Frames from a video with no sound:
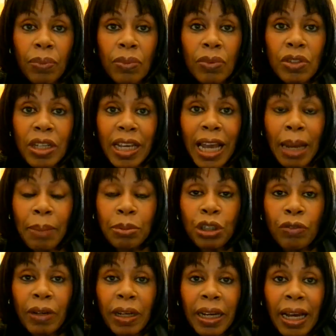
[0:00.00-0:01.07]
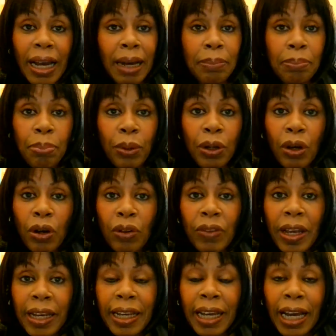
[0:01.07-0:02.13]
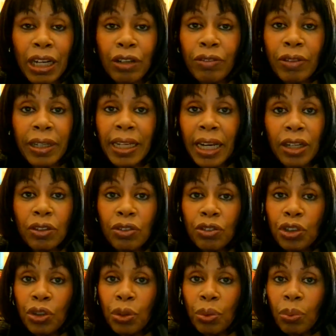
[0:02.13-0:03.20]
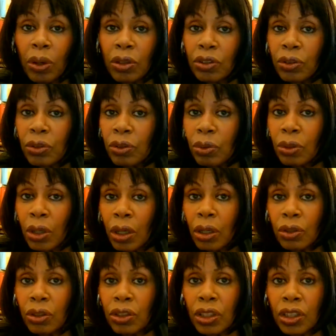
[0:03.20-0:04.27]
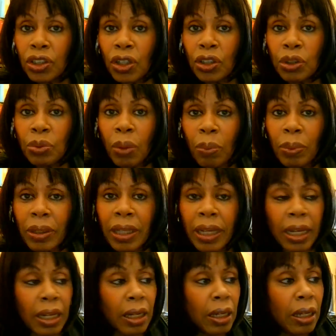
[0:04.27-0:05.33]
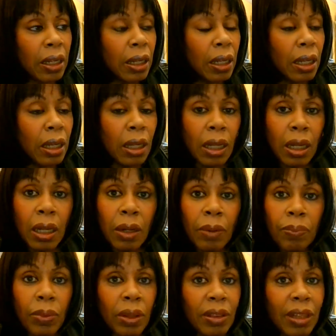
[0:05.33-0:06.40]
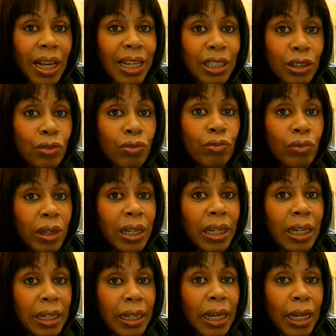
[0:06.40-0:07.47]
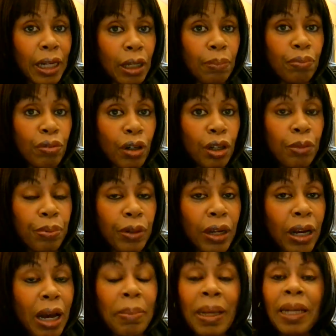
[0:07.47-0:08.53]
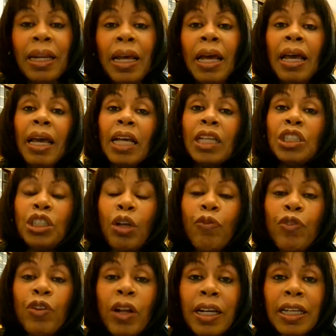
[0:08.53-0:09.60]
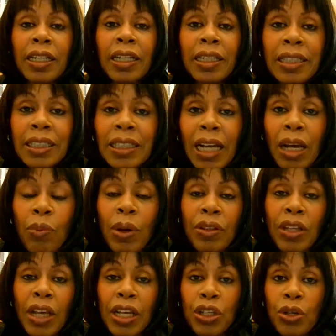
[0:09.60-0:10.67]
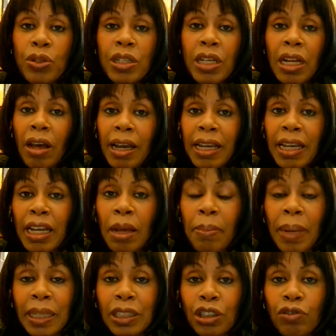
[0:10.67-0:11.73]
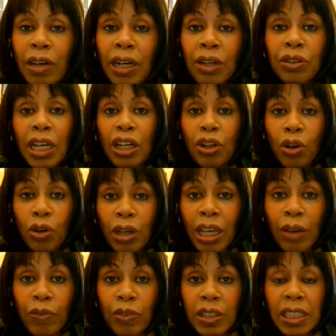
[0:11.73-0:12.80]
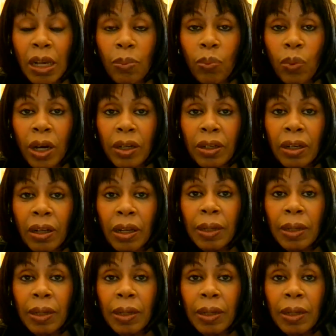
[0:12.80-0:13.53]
to capture it and put it on their gallery and do what goodness knows what with it. That is really inappropriate. I mean, it's different. I can understand when they use it like in a mass crowd. They're looking for someone